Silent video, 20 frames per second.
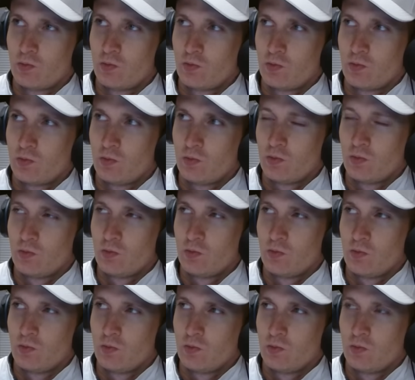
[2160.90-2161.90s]

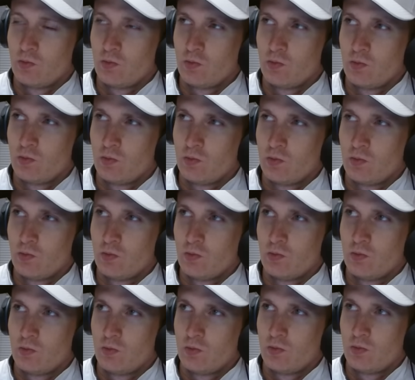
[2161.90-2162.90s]

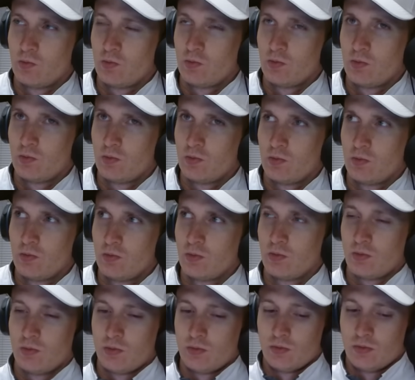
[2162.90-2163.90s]

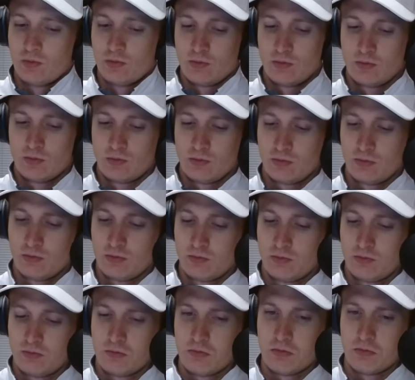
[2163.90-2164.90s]

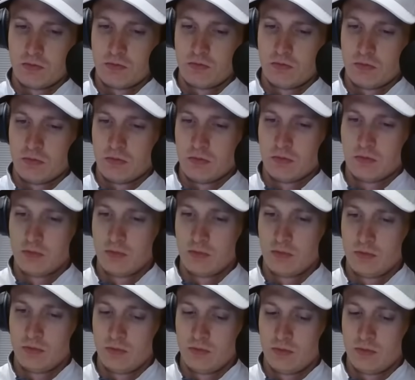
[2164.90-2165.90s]

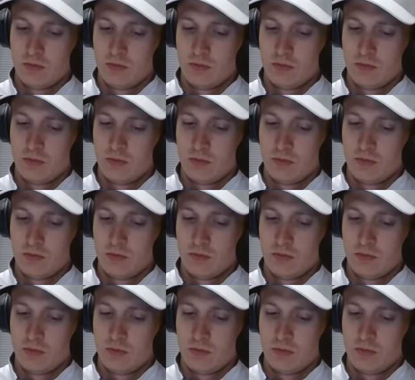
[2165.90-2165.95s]
(not speaking)